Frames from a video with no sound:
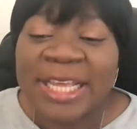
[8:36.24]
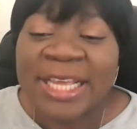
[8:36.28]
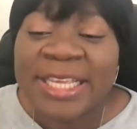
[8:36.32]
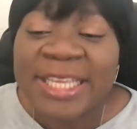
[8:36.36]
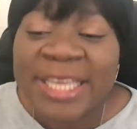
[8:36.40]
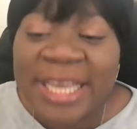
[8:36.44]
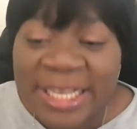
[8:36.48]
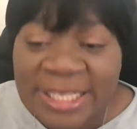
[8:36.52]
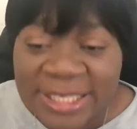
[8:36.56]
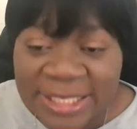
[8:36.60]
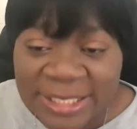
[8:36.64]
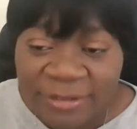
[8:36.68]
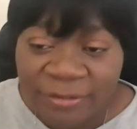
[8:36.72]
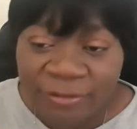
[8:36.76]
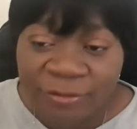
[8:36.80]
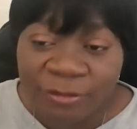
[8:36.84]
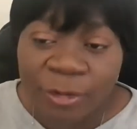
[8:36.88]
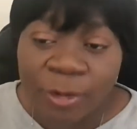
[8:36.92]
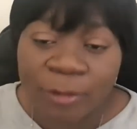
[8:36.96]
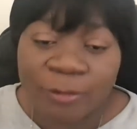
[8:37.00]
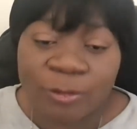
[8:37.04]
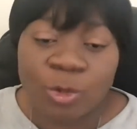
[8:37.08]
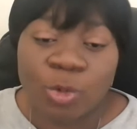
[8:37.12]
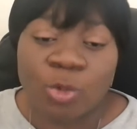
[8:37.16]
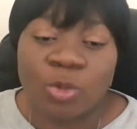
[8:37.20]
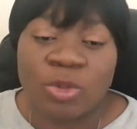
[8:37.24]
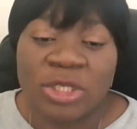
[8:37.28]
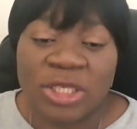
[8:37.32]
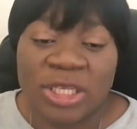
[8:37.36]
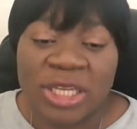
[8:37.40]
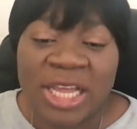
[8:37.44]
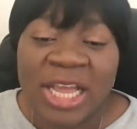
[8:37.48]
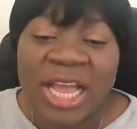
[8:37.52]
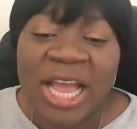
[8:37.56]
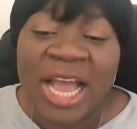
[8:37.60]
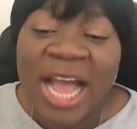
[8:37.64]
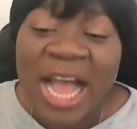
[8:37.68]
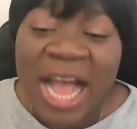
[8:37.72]
get involved today.
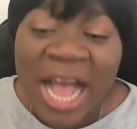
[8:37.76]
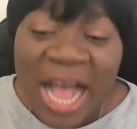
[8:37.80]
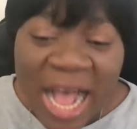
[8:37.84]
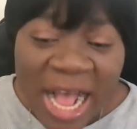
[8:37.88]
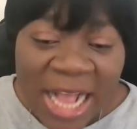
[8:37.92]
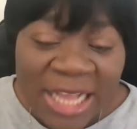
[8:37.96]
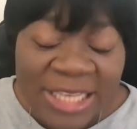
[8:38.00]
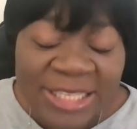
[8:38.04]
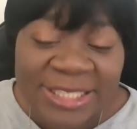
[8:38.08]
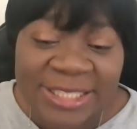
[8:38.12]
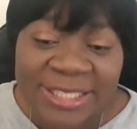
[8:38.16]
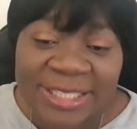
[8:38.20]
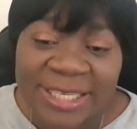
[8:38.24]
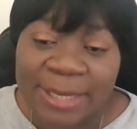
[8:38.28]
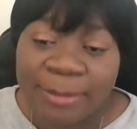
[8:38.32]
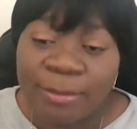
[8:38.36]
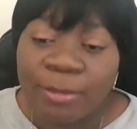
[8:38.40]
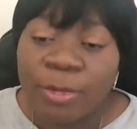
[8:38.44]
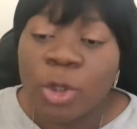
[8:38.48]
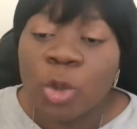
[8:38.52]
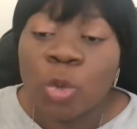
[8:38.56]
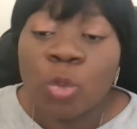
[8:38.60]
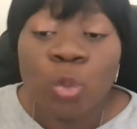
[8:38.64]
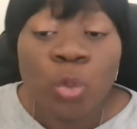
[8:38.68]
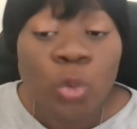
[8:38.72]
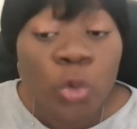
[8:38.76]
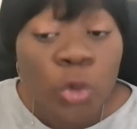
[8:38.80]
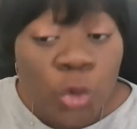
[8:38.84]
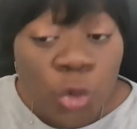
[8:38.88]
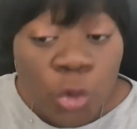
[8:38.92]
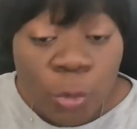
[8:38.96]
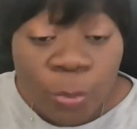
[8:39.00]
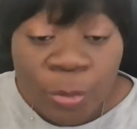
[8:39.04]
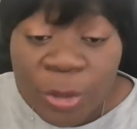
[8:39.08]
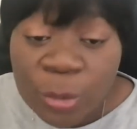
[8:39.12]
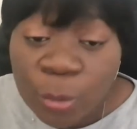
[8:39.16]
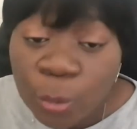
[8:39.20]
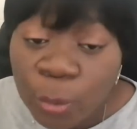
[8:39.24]
Ask them, will you
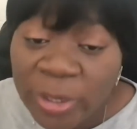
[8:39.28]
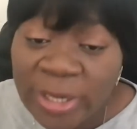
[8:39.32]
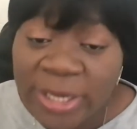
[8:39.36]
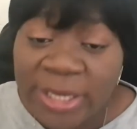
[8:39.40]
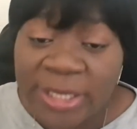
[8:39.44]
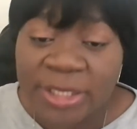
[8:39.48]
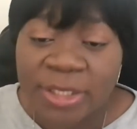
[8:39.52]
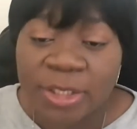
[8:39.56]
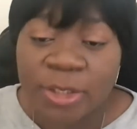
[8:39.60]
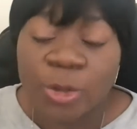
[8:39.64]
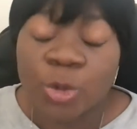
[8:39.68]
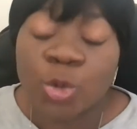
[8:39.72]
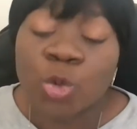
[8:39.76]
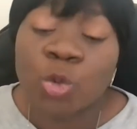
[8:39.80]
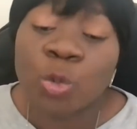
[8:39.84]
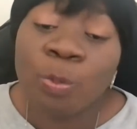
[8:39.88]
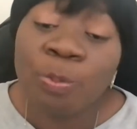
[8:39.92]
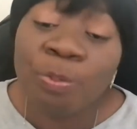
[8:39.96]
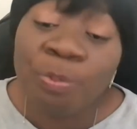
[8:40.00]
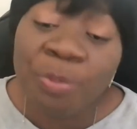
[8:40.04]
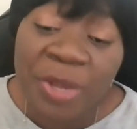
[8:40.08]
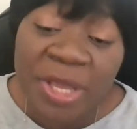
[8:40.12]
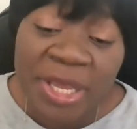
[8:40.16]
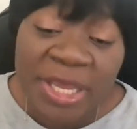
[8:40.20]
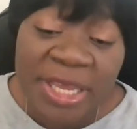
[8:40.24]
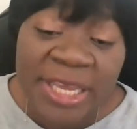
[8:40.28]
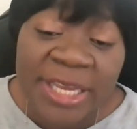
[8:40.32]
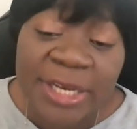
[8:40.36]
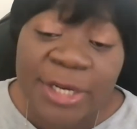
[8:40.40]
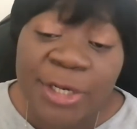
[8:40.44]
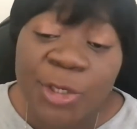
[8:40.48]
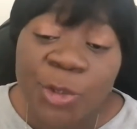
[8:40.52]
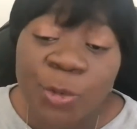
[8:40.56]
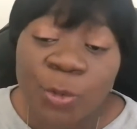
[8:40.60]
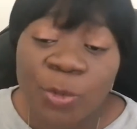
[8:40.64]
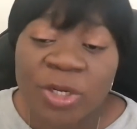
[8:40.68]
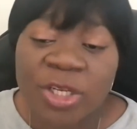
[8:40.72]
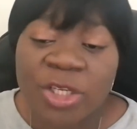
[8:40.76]
be willing to make a
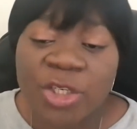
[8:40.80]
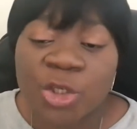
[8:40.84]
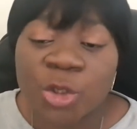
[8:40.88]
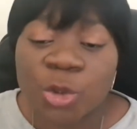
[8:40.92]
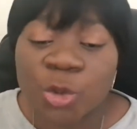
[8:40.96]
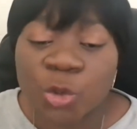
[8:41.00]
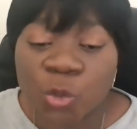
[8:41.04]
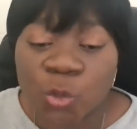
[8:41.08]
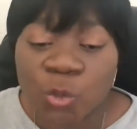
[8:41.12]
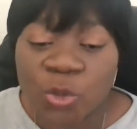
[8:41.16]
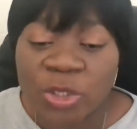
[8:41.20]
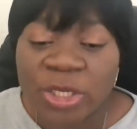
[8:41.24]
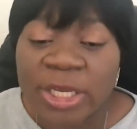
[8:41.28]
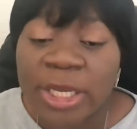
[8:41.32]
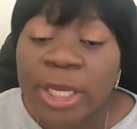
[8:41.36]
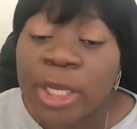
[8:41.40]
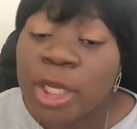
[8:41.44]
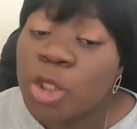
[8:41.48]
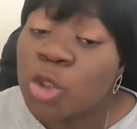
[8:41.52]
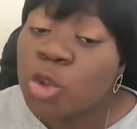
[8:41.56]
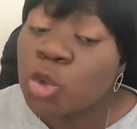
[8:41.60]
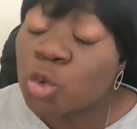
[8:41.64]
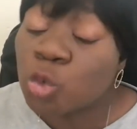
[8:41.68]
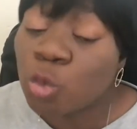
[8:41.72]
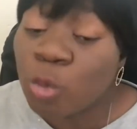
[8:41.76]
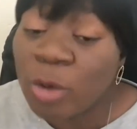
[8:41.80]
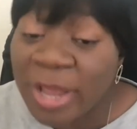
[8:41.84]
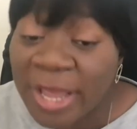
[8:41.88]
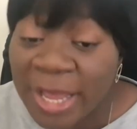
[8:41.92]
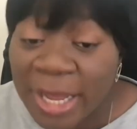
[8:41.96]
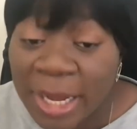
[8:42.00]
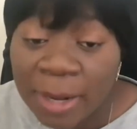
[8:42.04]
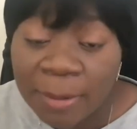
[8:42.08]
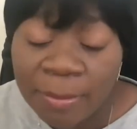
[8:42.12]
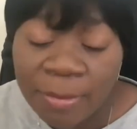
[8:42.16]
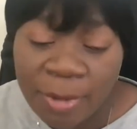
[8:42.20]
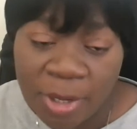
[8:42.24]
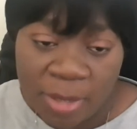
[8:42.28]
donation today to
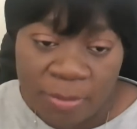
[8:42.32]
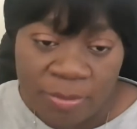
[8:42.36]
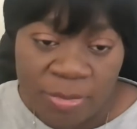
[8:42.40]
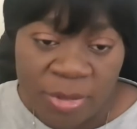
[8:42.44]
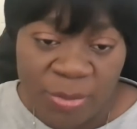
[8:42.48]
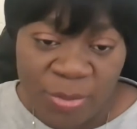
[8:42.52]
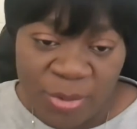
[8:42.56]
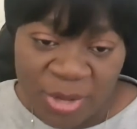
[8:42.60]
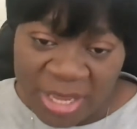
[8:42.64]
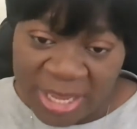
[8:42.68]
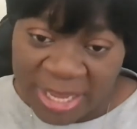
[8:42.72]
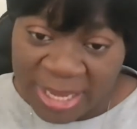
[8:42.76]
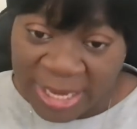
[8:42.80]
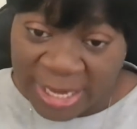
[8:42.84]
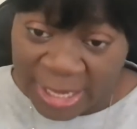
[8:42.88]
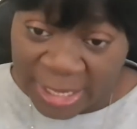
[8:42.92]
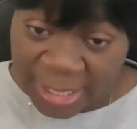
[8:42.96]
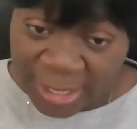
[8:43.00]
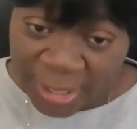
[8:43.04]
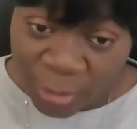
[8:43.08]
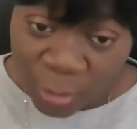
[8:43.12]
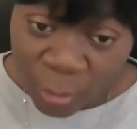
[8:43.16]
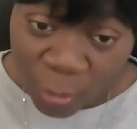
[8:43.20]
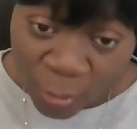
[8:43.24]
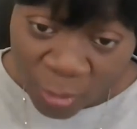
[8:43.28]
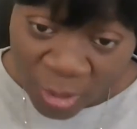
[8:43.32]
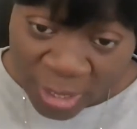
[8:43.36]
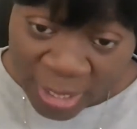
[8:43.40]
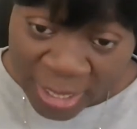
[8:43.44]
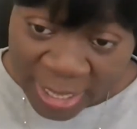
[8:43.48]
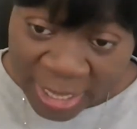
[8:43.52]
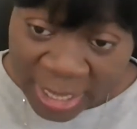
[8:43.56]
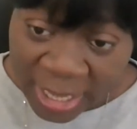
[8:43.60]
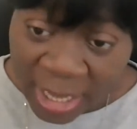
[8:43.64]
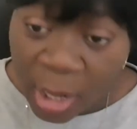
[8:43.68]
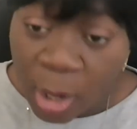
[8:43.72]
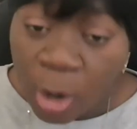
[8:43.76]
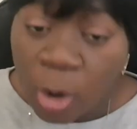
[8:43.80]
help maybe end
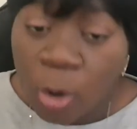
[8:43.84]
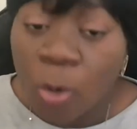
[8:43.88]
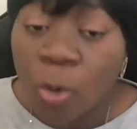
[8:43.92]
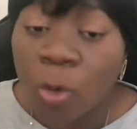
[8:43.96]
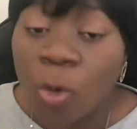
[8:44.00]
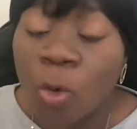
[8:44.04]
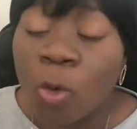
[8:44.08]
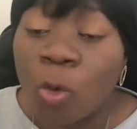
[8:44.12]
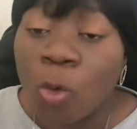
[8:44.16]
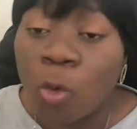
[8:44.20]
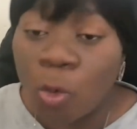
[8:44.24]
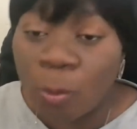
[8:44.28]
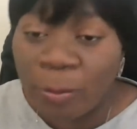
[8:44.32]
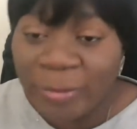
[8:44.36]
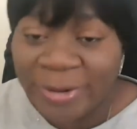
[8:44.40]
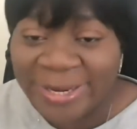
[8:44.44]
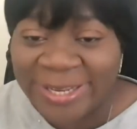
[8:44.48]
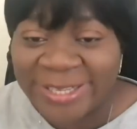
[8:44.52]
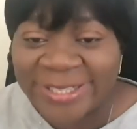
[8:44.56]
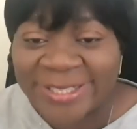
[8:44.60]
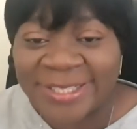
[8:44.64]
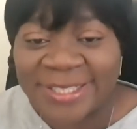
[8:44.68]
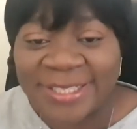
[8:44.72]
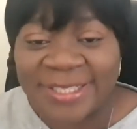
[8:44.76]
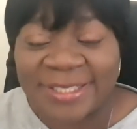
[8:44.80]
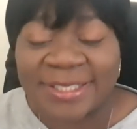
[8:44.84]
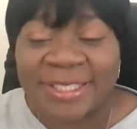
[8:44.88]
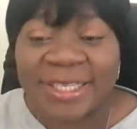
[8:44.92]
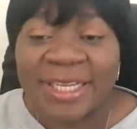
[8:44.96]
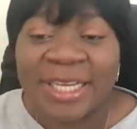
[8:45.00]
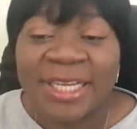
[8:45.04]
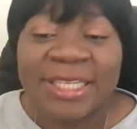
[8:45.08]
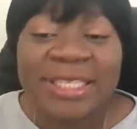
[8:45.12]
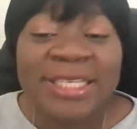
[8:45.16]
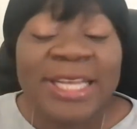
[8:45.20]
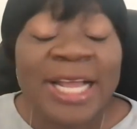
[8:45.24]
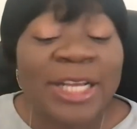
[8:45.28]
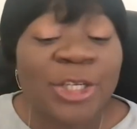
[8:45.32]
hunger or homelessness?
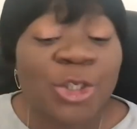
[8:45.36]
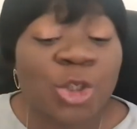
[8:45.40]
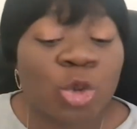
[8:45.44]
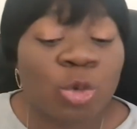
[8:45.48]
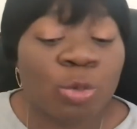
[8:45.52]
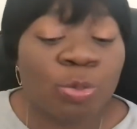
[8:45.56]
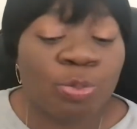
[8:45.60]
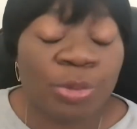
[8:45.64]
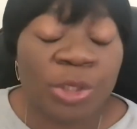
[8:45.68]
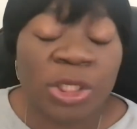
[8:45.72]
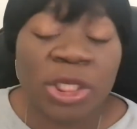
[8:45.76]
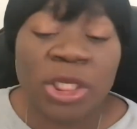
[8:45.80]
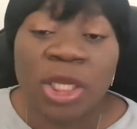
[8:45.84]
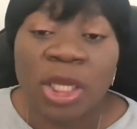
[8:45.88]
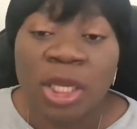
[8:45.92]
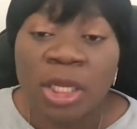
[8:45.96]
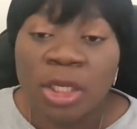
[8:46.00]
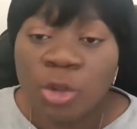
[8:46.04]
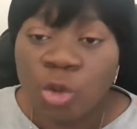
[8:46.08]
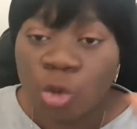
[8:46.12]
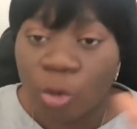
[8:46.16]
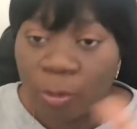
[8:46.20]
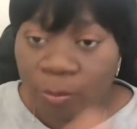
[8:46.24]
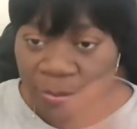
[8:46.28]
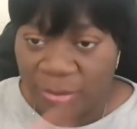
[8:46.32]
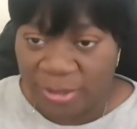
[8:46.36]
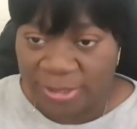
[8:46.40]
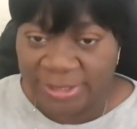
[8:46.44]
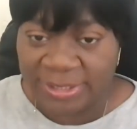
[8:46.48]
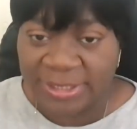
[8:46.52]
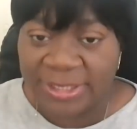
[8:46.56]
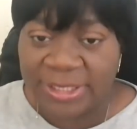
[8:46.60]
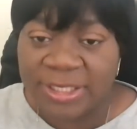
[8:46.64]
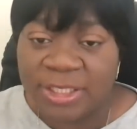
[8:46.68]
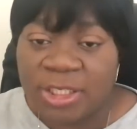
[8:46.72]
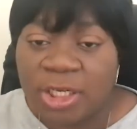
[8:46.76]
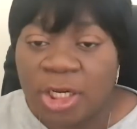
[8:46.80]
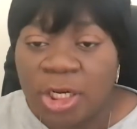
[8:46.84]
That should be your
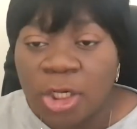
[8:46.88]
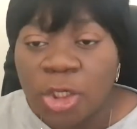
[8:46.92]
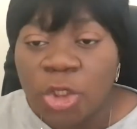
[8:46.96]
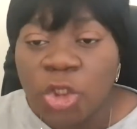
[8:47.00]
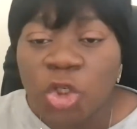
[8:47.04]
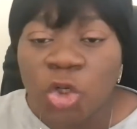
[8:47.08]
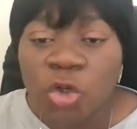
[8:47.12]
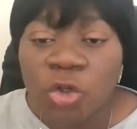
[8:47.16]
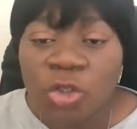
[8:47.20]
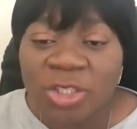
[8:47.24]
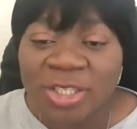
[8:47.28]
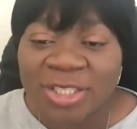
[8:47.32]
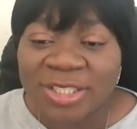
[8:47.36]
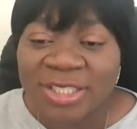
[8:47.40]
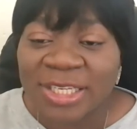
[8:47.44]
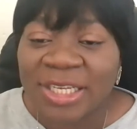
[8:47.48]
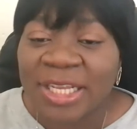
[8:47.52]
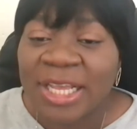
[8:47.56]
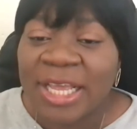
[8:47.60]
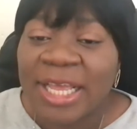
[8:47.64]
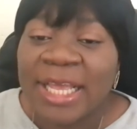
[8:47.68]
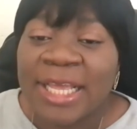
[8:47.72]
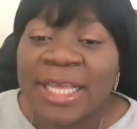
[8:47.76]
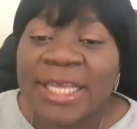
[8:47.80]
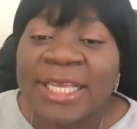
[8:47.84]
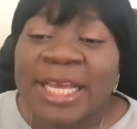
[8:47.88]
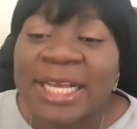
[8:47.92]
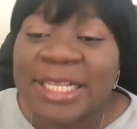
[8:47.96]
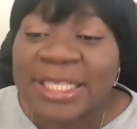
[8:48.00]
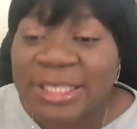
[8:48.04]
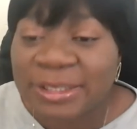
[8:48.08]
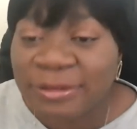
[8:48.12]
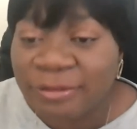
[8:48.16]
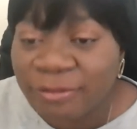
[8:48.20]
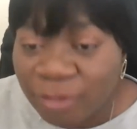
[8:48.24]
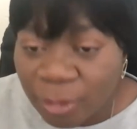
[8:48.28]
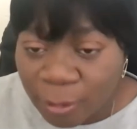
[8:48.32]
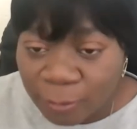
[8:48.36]
message. Don't just say get
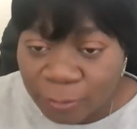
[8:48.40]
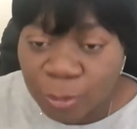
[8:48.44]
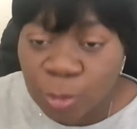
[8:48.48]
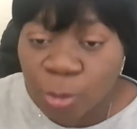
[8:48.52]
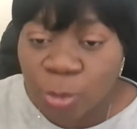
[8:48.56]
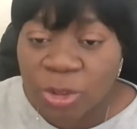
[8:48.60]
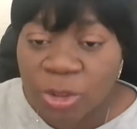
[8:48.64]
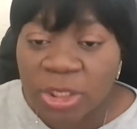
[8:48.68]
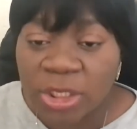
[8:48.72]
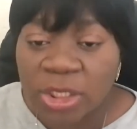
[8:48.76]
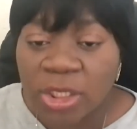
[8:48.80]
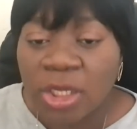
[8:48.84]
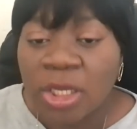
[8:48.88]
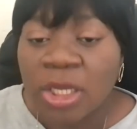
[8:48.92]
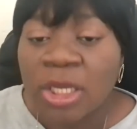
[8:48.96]
involved today.